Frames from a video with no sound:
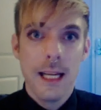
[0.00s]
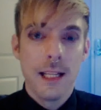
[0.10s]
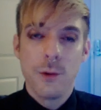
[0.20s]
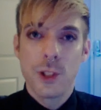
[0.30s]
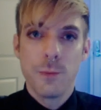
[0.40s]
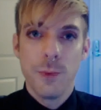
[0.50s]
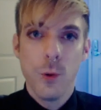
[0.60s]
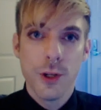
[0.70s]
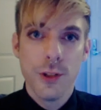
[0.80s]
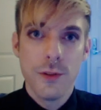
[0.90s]
to
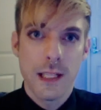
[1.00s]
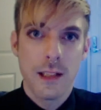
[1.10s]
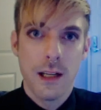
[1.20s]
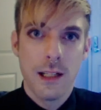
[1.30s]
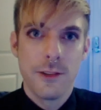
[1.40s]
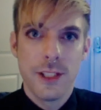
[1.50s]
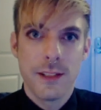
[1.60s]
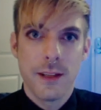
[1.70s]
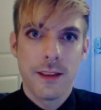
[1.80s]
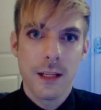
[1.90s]
explore new technologies
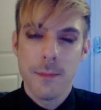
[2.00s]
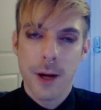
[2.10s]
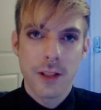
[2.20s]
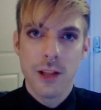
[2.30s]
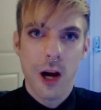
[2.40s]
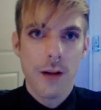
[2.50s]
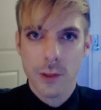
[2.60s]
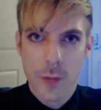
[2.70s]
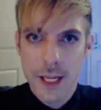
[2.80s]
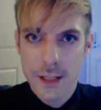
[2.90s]
and think about the
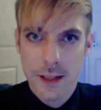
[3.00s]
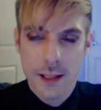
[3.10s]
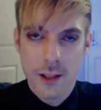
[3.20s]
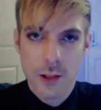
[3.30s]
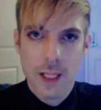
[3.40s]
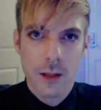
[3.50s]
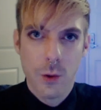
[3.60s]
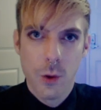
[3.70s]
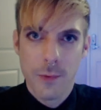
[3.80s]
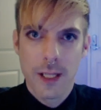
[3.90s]
novel ways that they could be
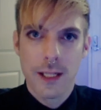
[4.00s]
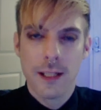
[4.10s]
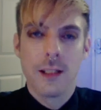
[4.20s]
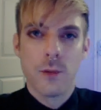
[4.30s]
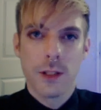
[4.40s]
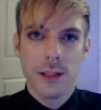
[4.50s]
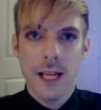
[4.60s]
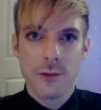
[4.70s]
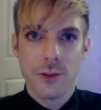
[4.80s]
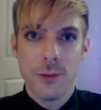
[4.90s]
incorporated into a
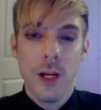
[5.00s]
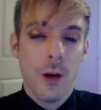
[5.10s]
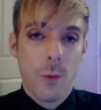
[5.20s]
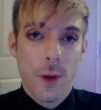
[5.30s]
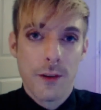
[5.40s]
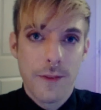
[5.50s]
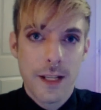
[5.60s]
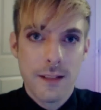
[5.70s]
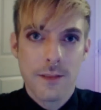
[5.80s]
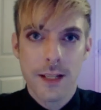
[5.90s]
classroom, whether
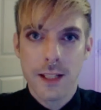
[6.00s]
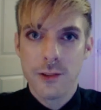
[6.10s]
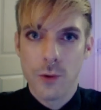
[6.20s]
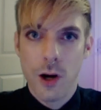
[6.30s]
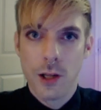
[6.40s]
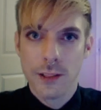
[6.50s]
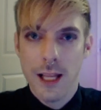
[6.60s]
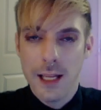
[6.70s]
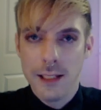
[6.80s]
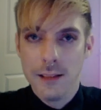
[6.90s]
face-to-face or
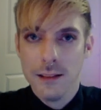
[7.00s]
online.